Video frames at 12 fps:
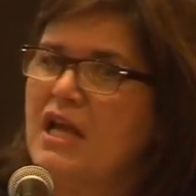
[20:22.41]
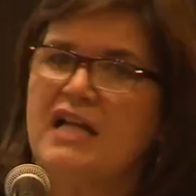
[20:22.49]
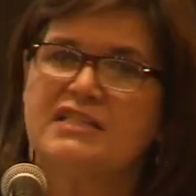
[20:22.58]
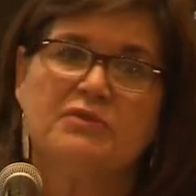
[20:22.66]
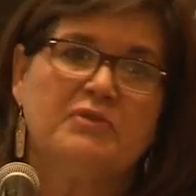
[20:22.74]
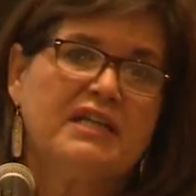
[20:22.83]

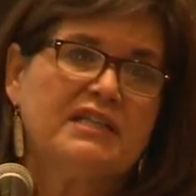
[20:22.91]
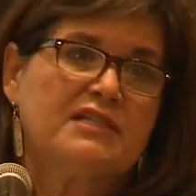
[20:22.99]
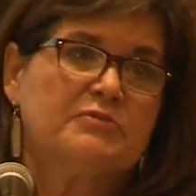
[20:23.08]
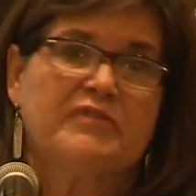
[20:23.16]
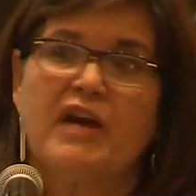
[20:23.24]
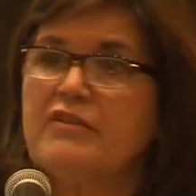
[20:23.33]
It's a
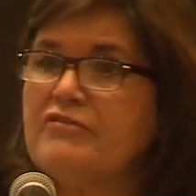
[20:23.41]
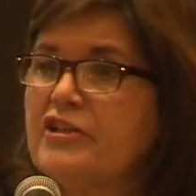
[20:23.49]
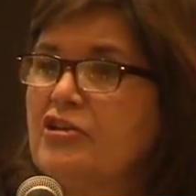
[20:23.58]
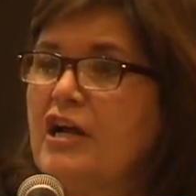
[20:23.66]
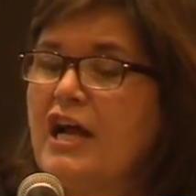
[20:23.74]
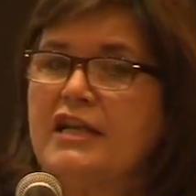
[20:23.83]
weakness. We've got to
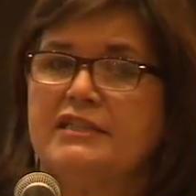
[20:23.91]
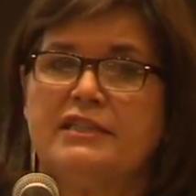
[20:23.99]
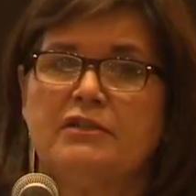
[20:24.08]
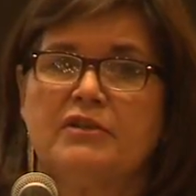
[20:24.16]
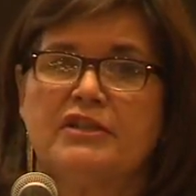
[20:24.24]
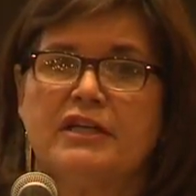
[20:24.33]
figure out how to
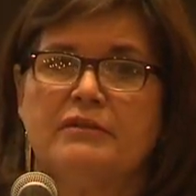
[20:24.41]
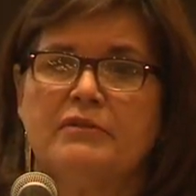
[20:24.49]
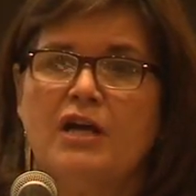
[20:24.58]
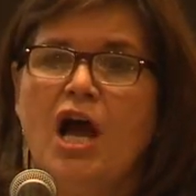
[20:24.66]
deal with it.